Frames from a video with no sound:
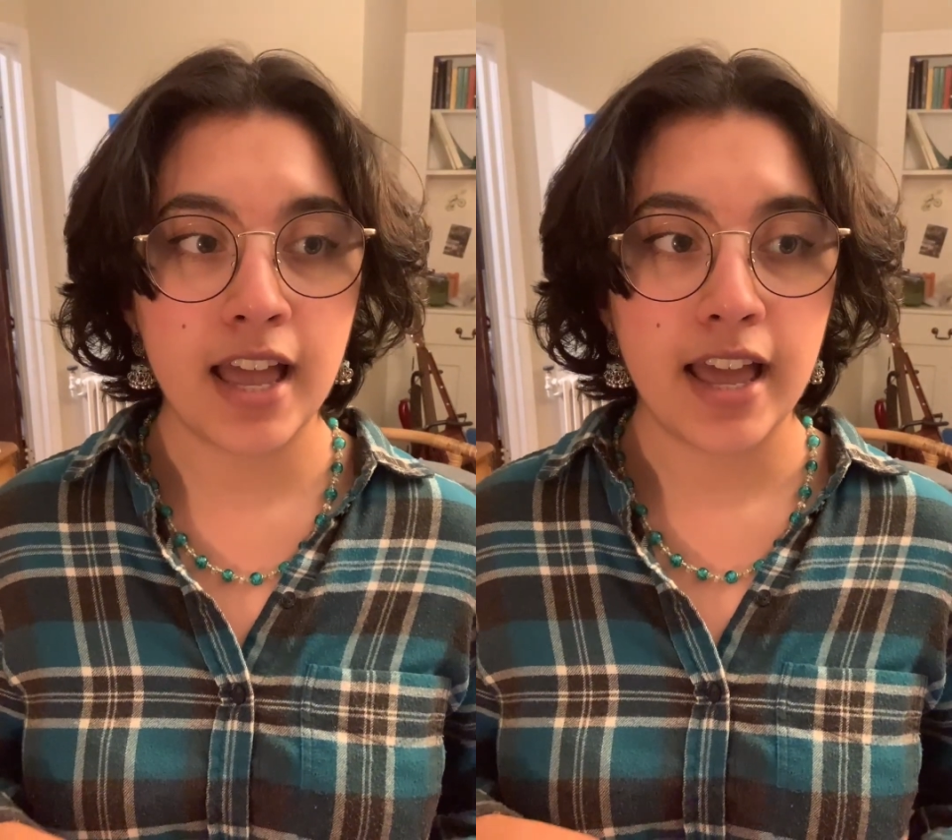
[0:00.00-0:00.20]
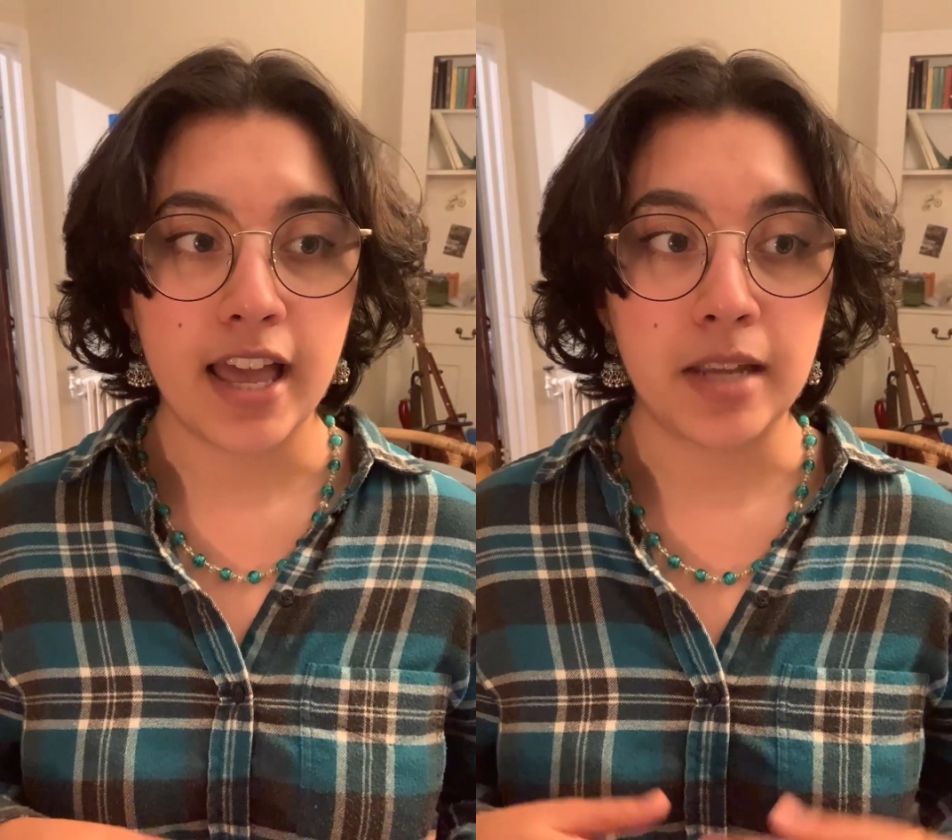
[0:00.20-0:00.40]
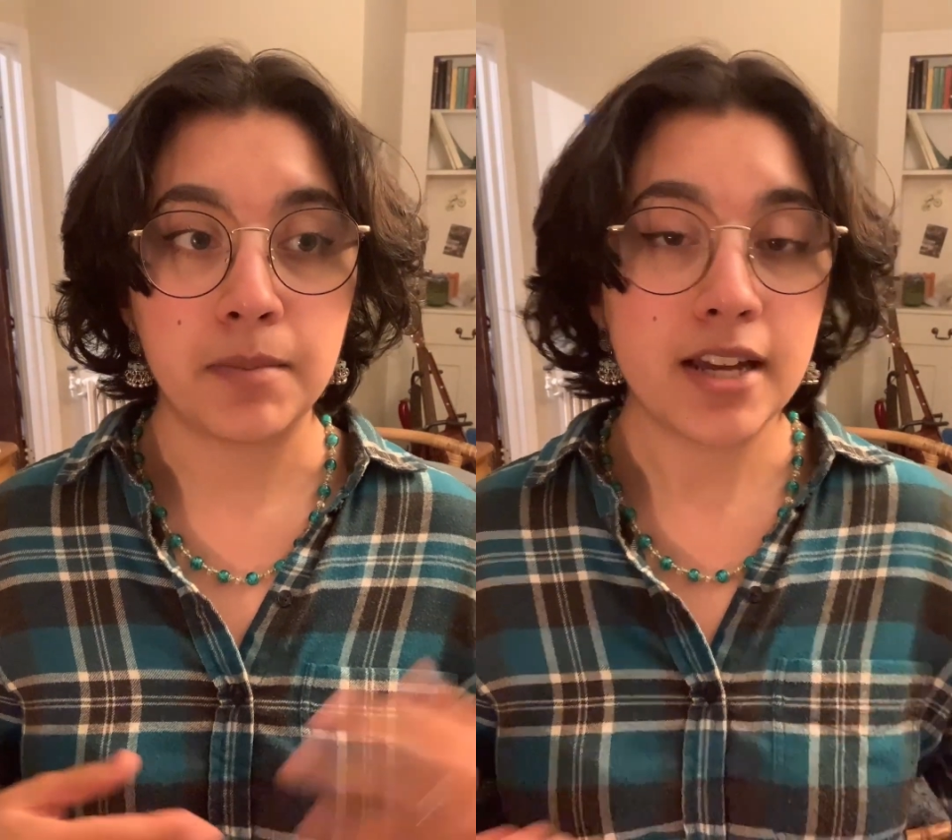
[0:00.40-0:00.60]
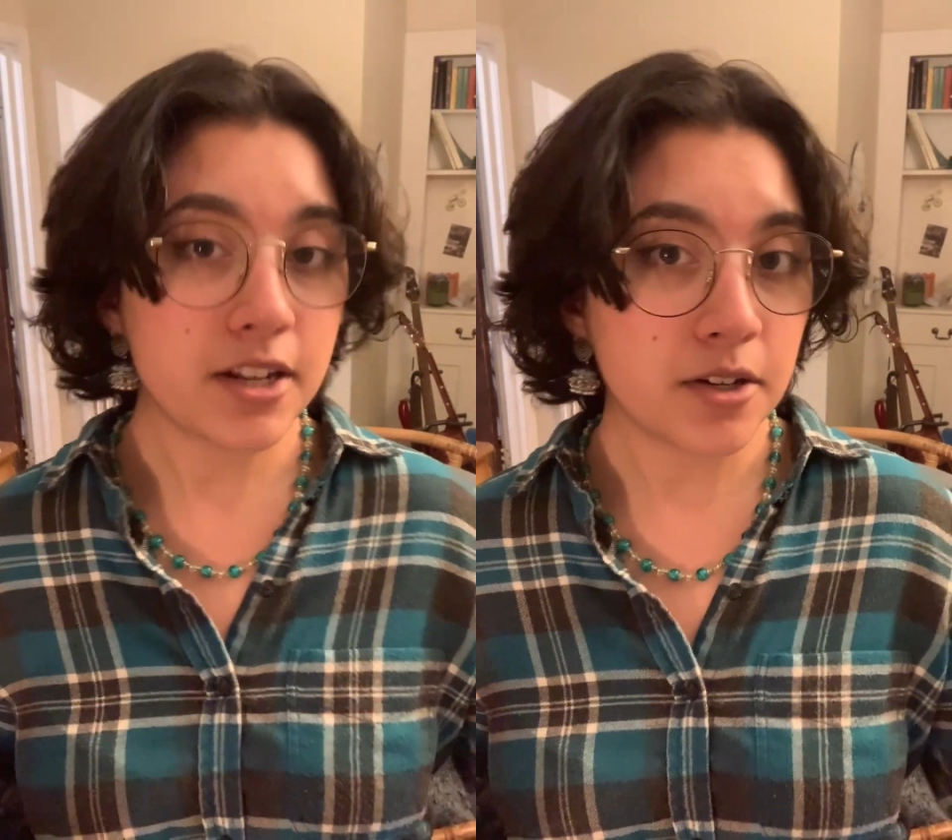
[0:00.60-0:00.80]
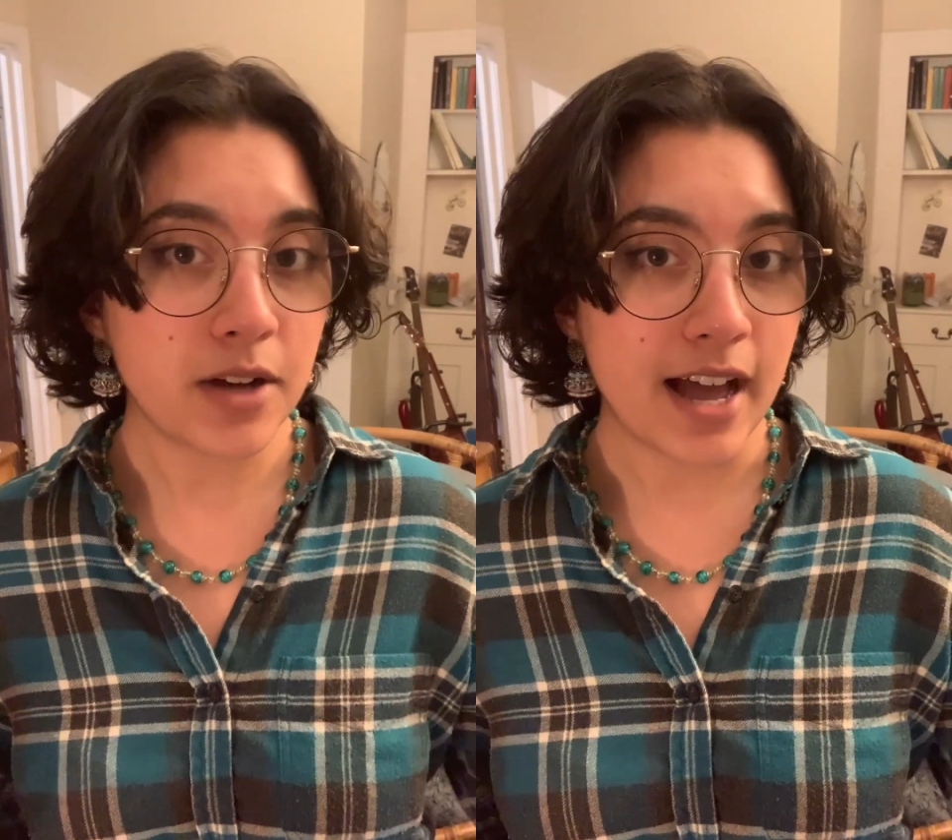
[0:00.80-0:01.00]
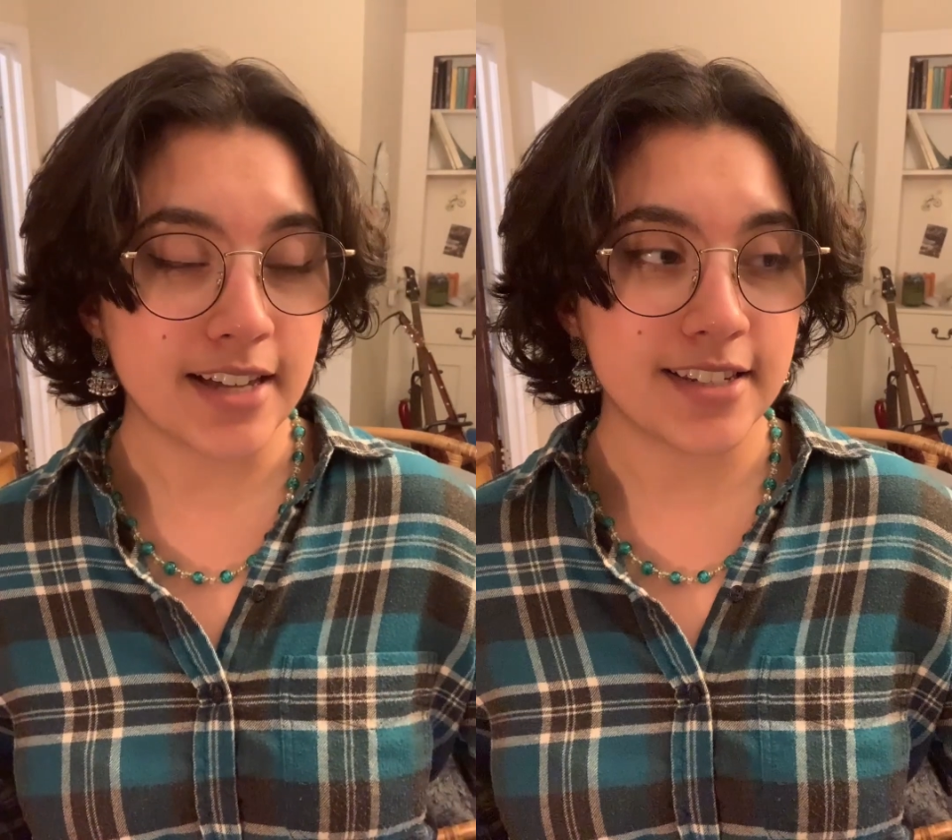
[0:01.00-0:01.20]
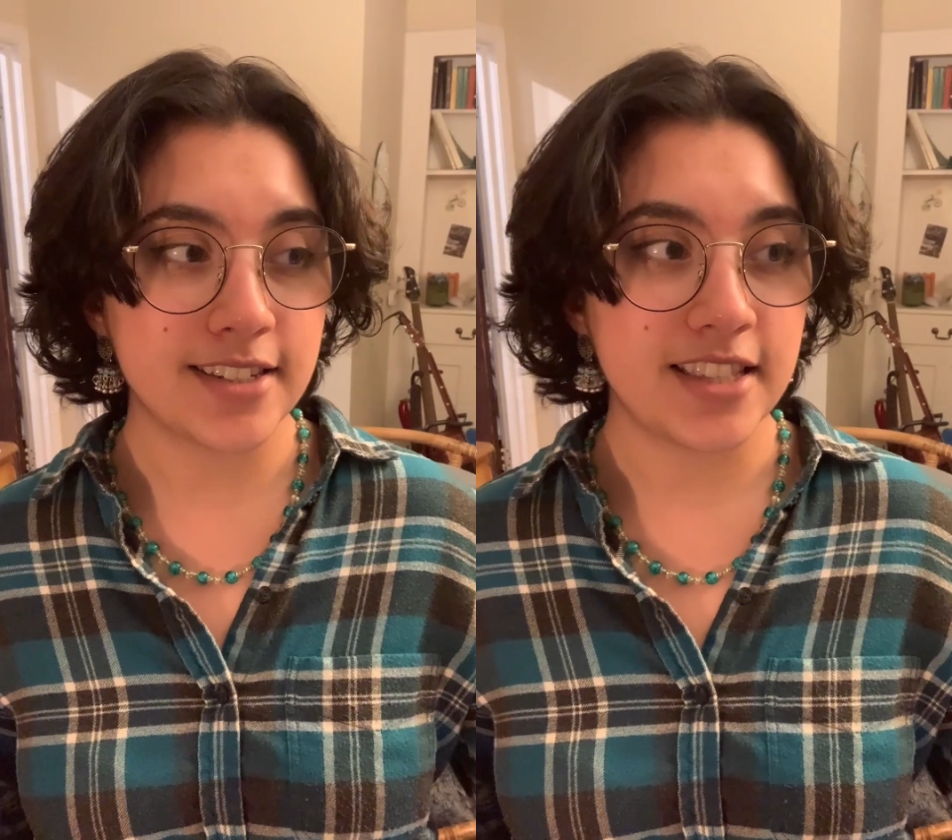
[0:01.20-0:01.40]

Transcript: and Monero has